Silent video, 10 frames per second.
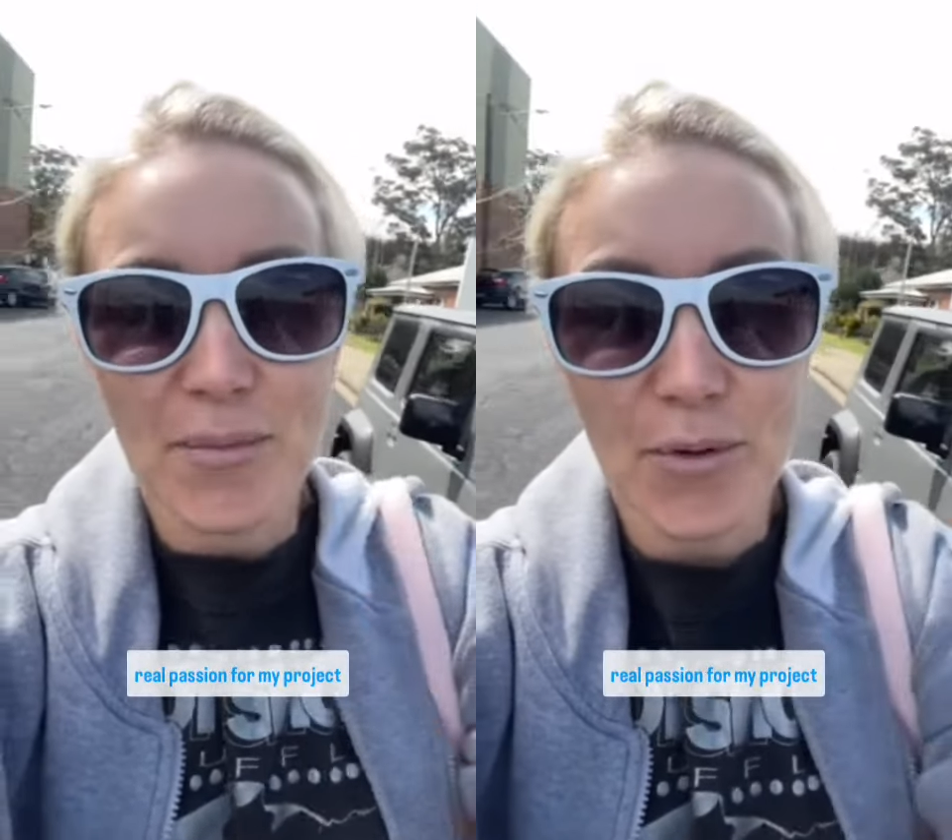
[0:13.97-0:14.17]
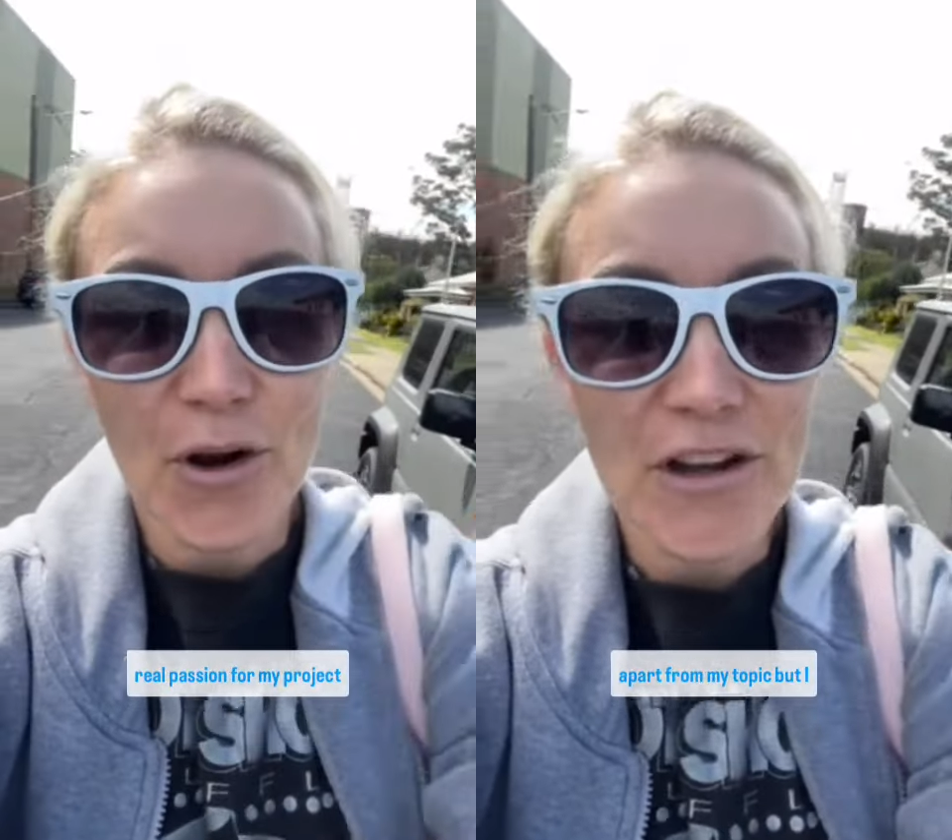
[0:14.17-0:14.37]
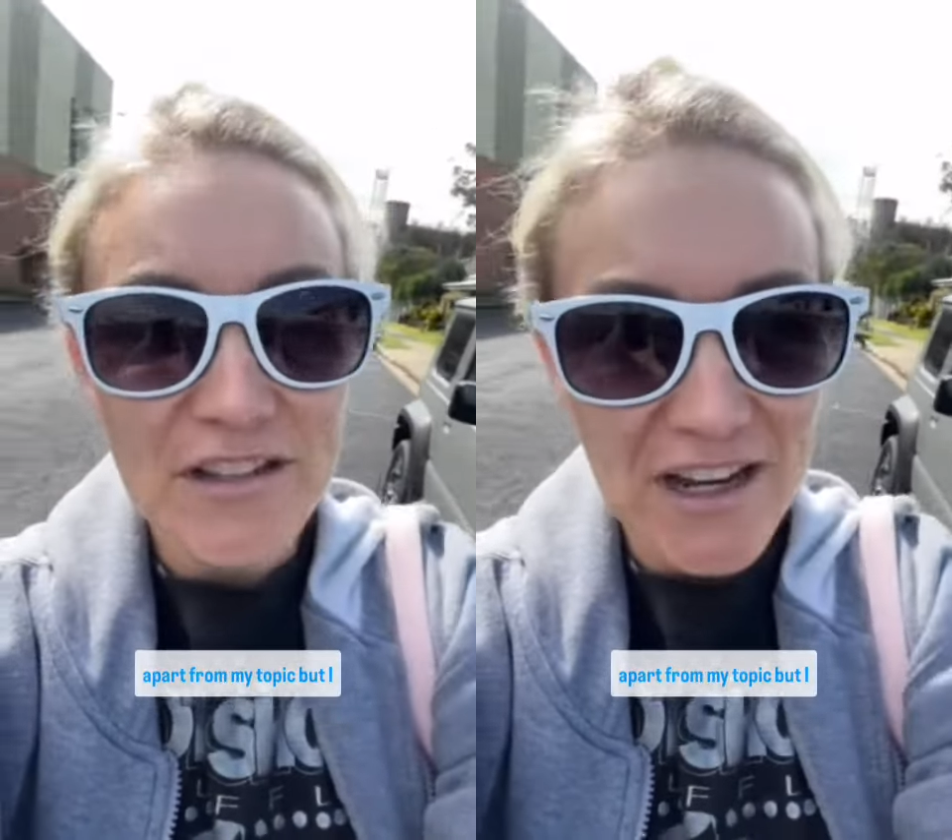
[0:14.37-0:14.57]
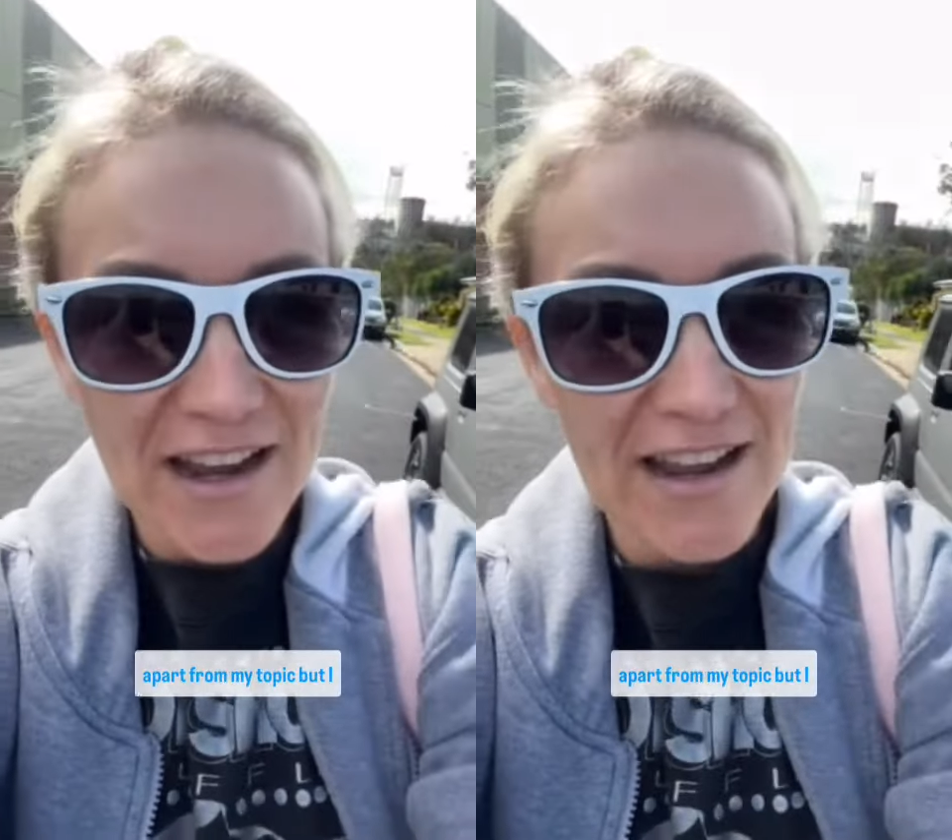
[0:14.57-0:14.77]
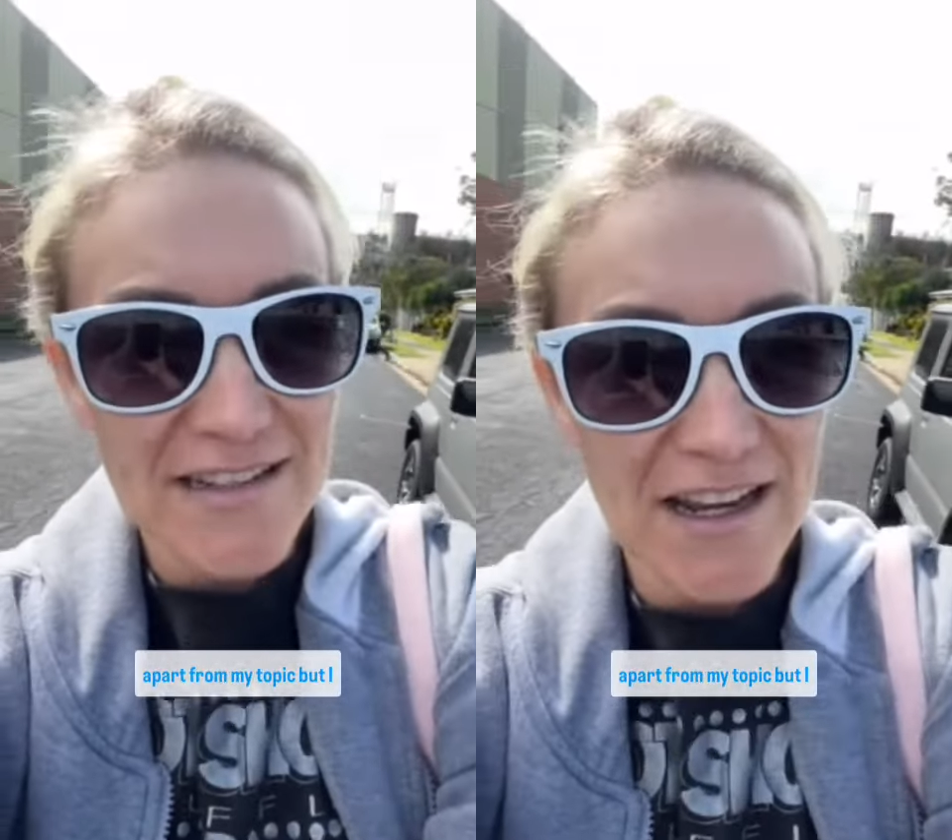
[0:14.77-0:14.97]

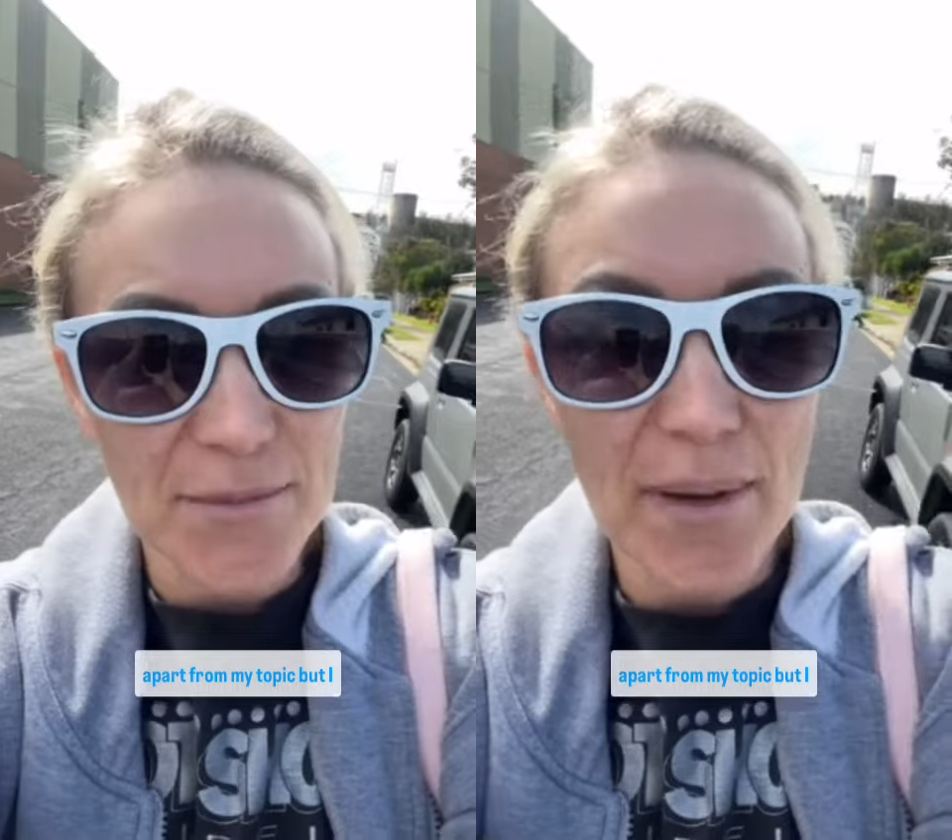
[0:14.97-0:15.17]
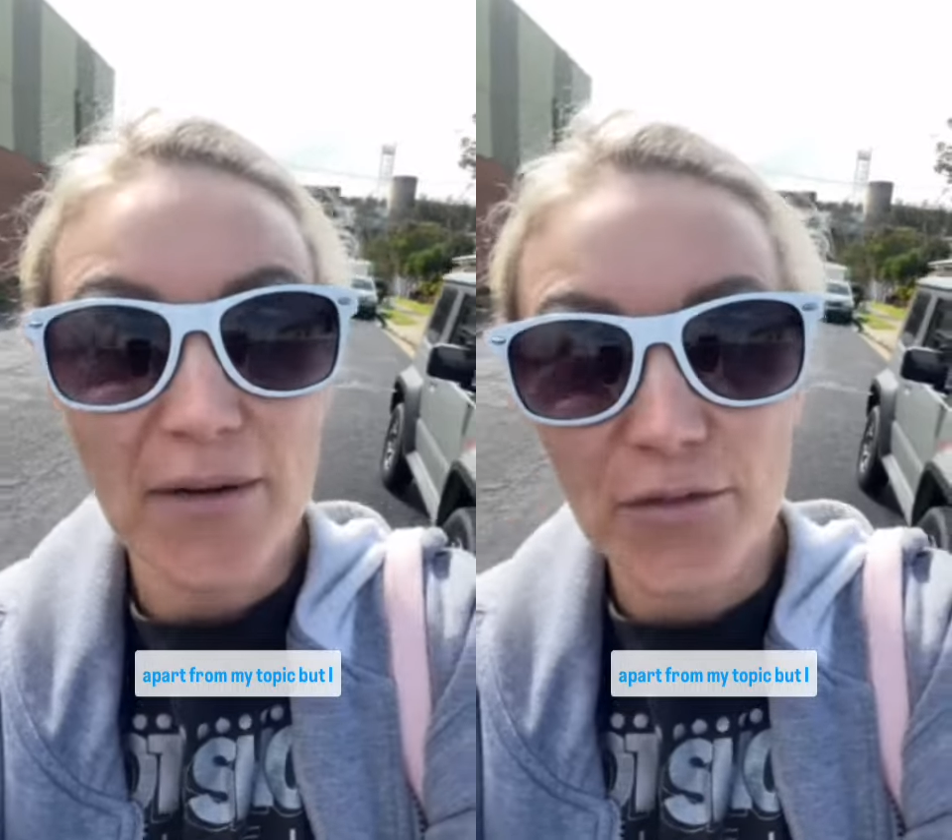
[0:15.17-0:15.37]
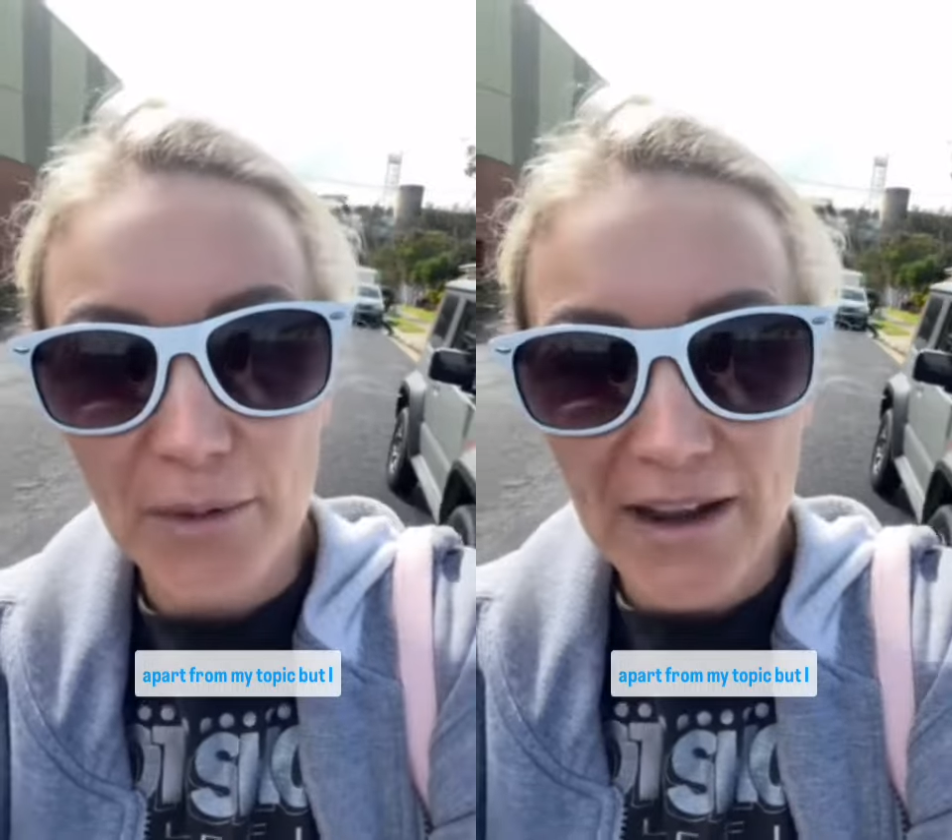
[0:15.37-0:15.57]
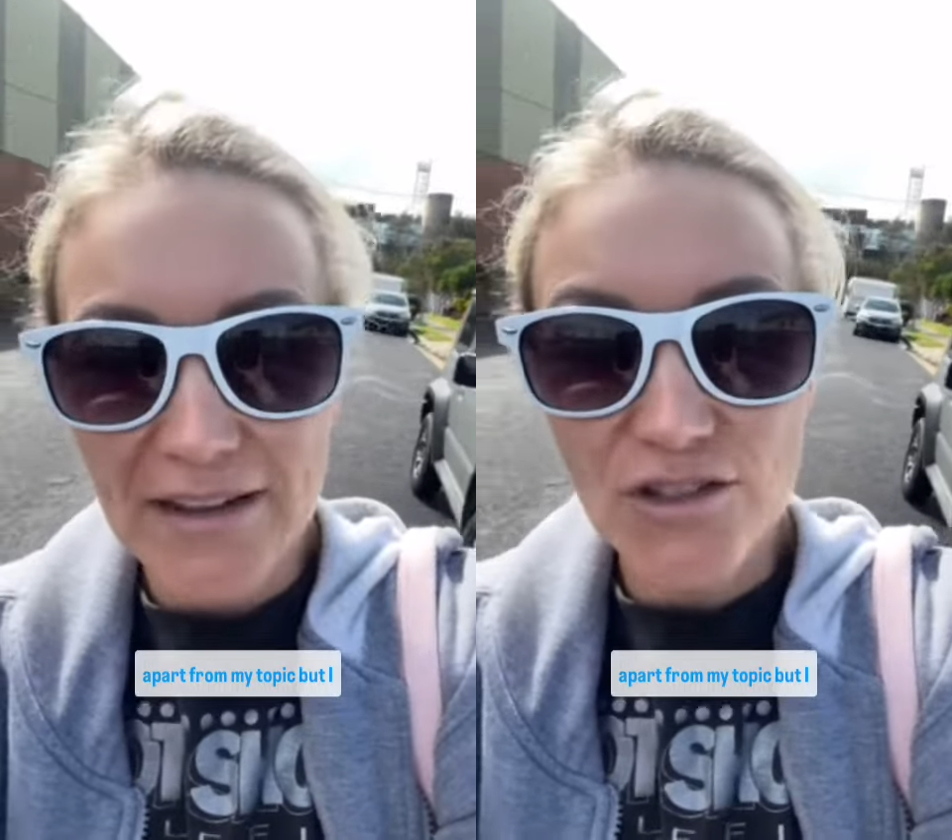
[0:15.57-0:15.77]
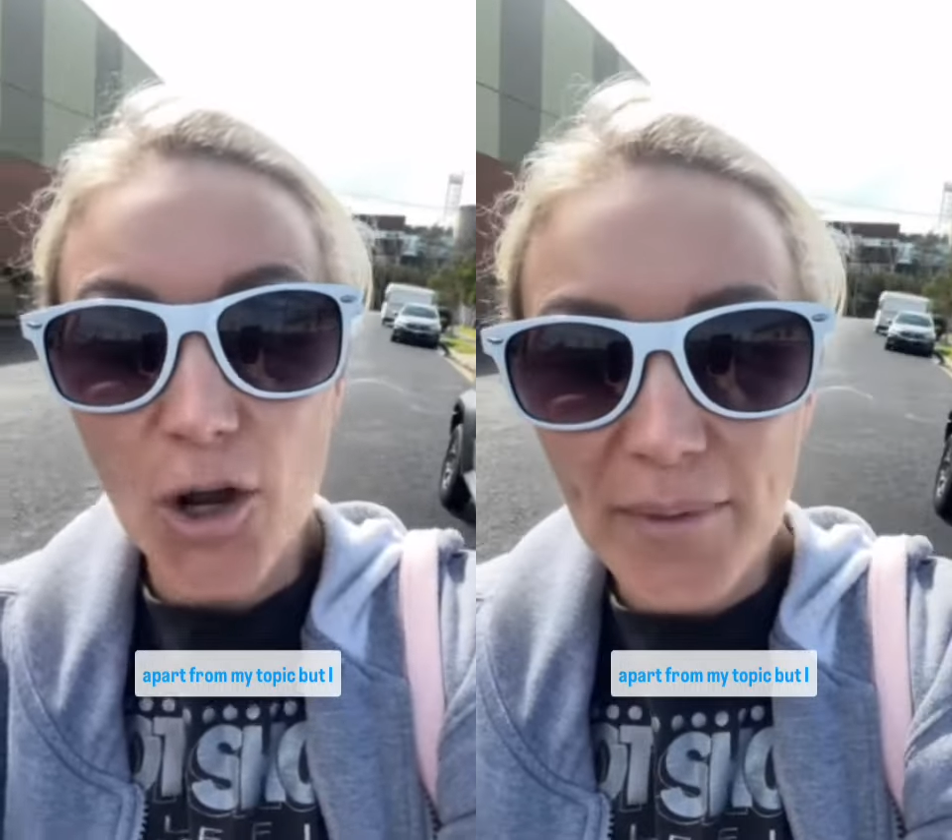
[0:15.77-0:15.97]
project, for my
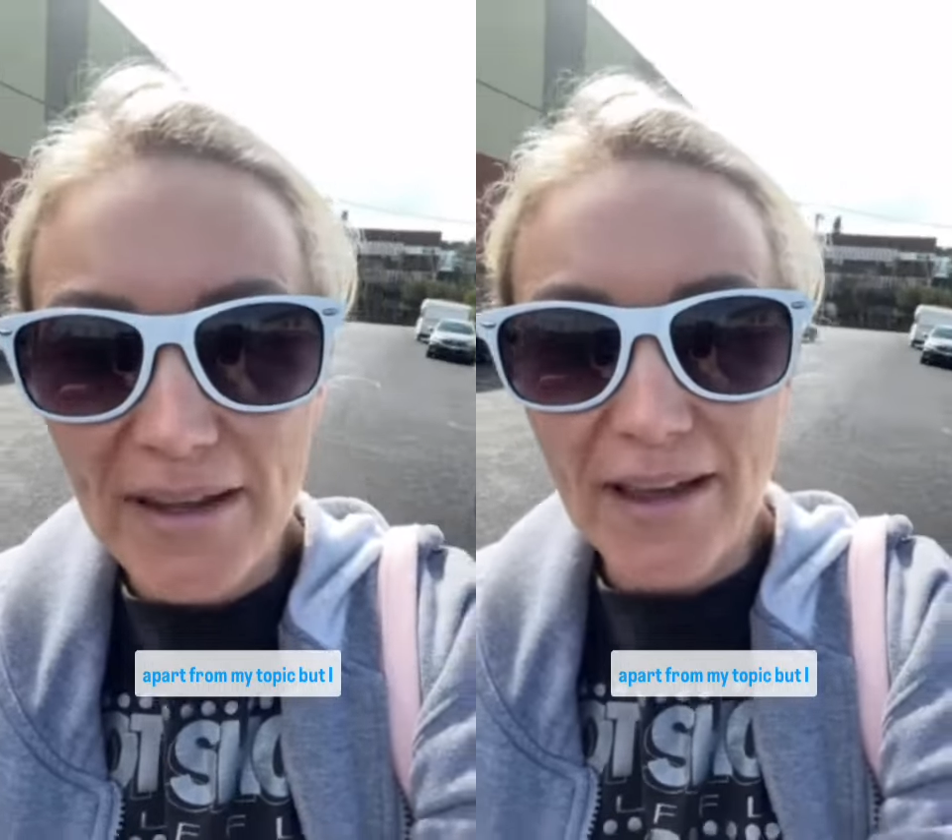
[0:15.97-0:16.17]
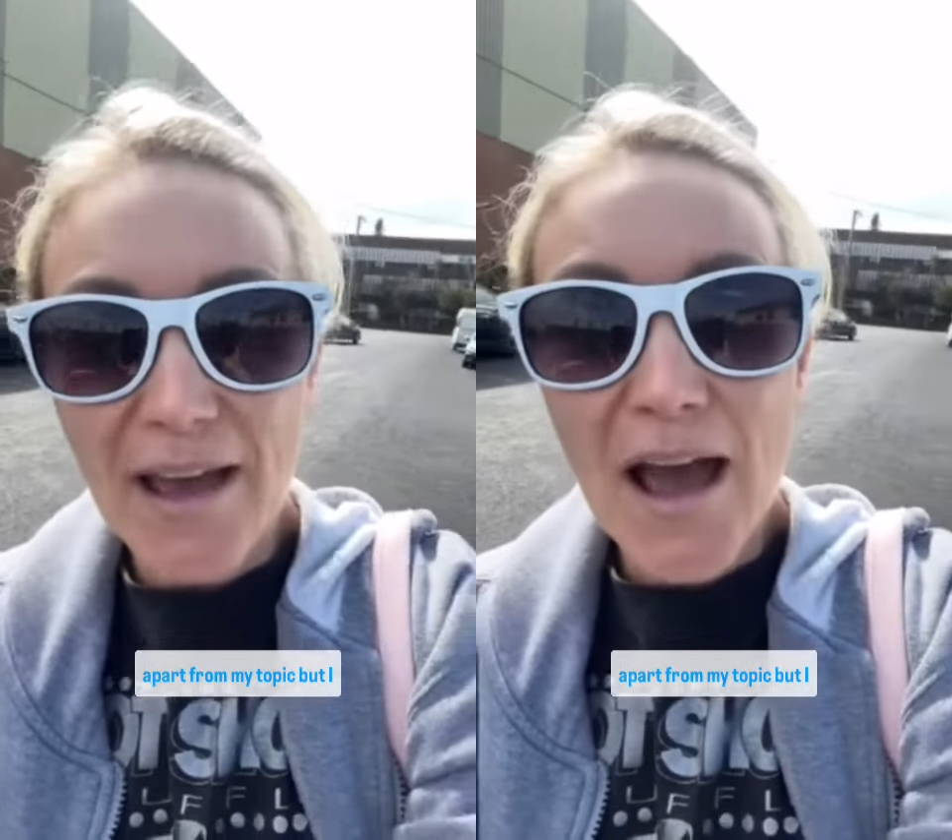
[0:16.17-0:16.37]
topic,